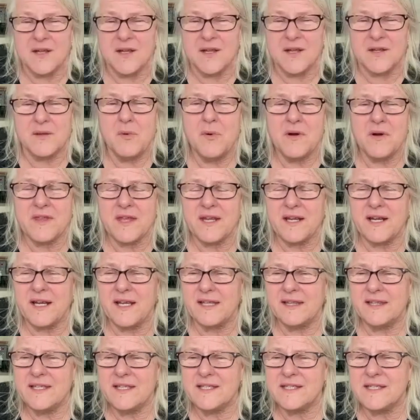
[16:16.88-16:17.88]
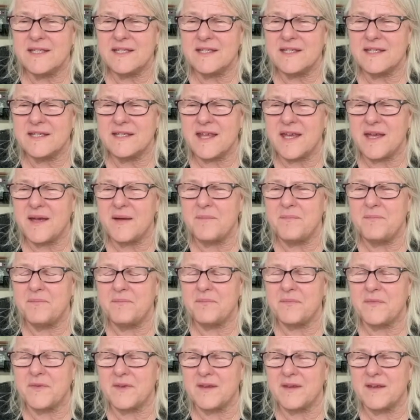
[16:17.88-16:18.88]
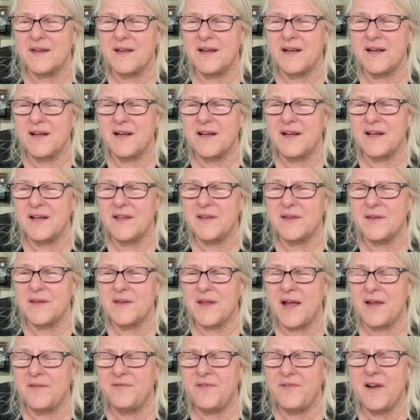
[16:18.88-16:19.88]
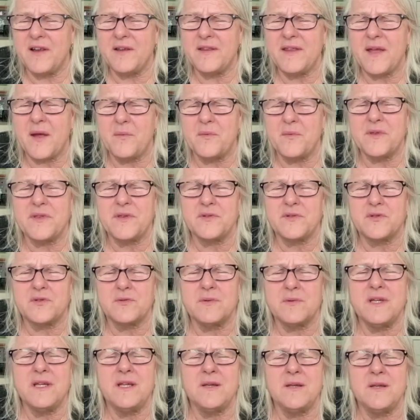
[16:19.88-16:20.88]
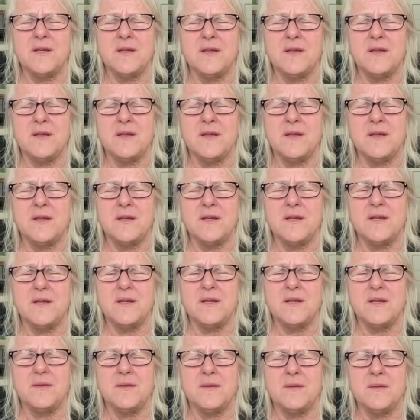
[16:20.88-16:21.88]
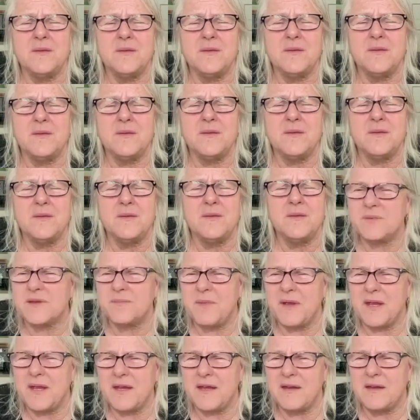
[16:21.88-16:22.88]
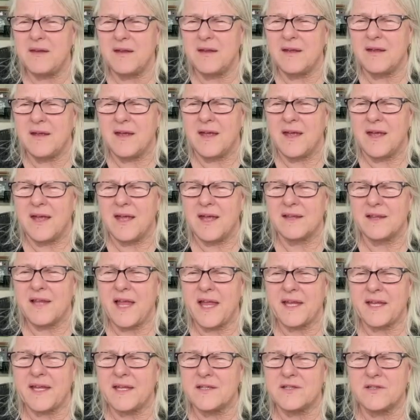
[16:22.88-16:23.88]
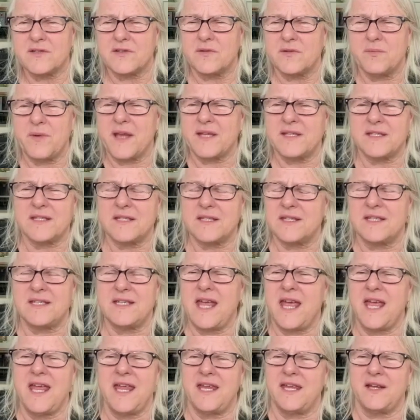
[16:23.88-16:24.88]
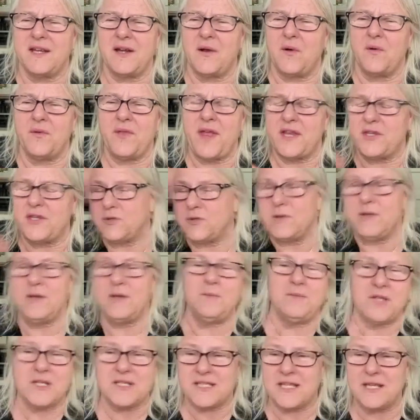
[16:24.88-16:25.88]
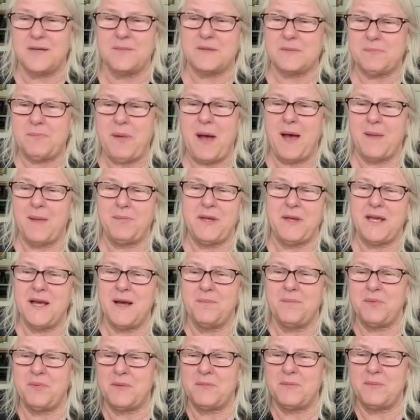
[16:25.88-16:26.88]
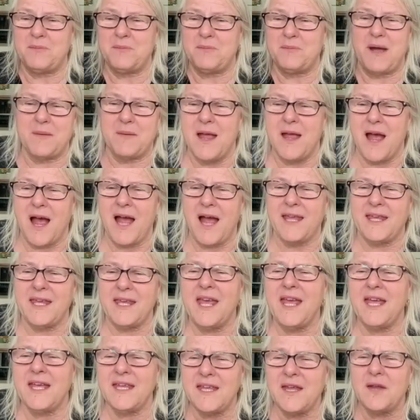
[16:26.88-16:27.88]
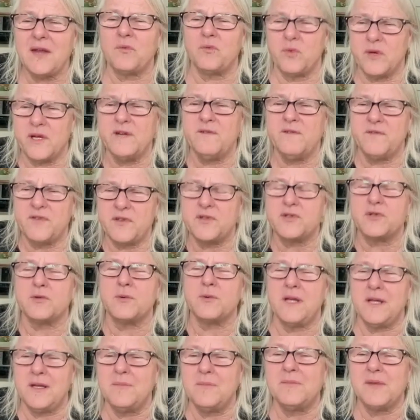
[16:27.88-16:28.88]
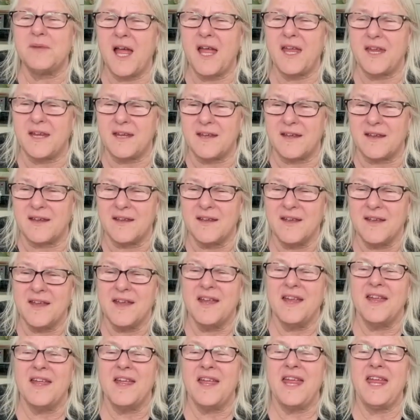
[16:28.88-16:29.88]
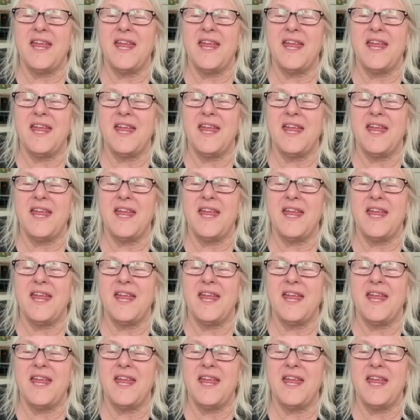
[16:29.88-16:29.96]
the more that I listen to them, I find that with a dream, when it stays with me, like it's the rest of the day, and that dream just keeps popping up in I can't get rid of the dream. Like,